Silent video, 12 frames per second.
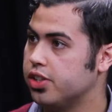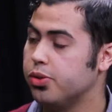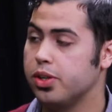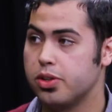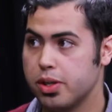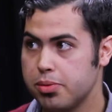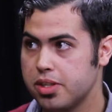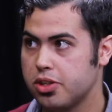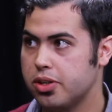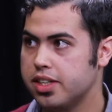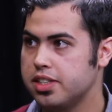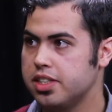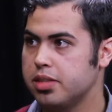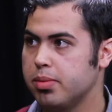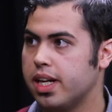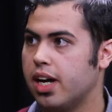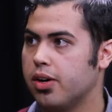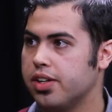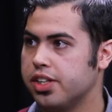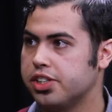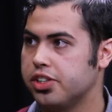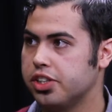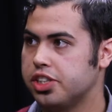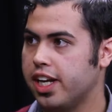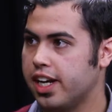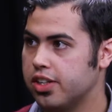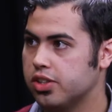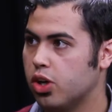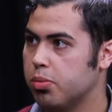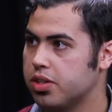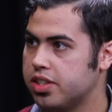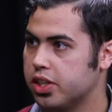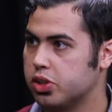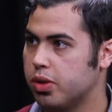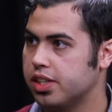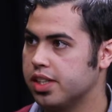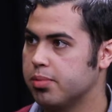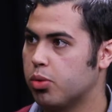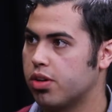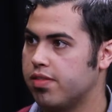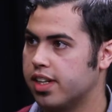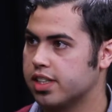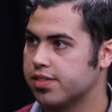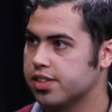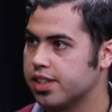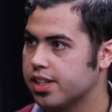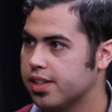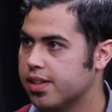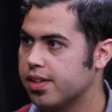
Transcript: Do you agree with this criticism, and how can the church handle homosexuality more effectively?